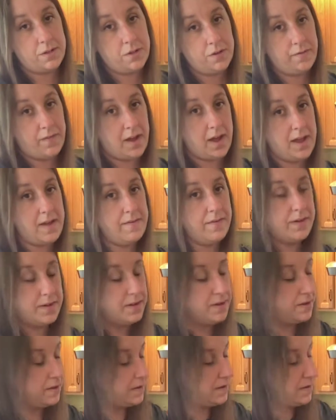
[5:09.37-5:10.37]
survive
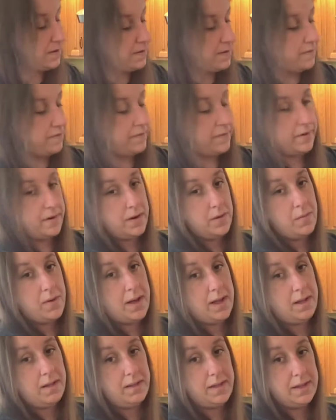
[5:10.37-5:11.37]
very
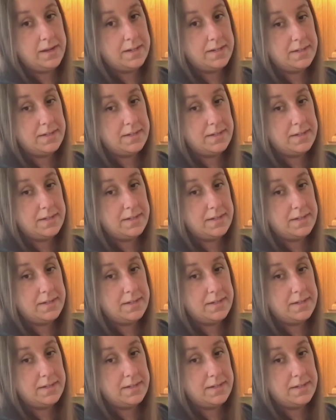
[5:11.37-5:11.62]
well in a